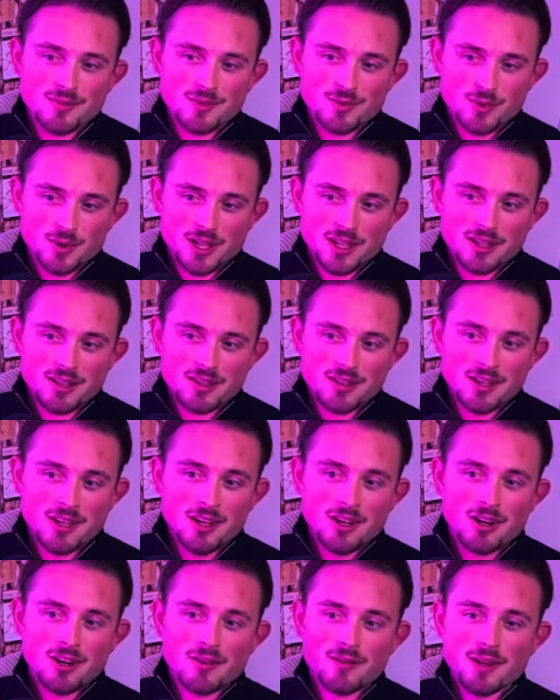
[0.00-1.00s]
right?
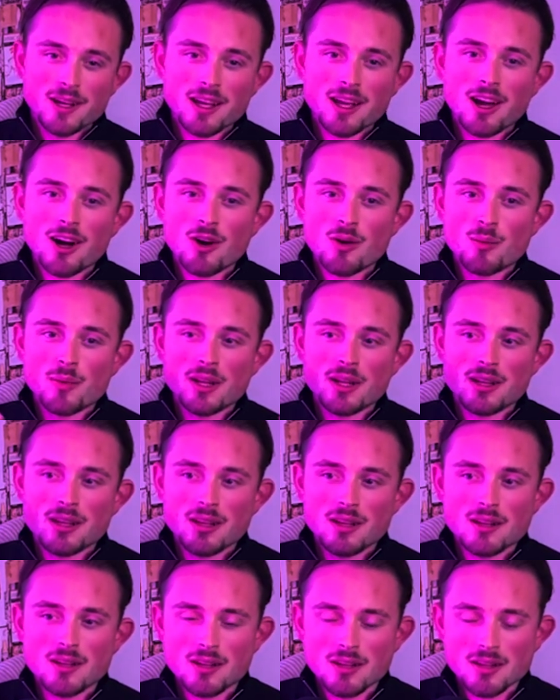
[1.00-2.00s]
Of like how many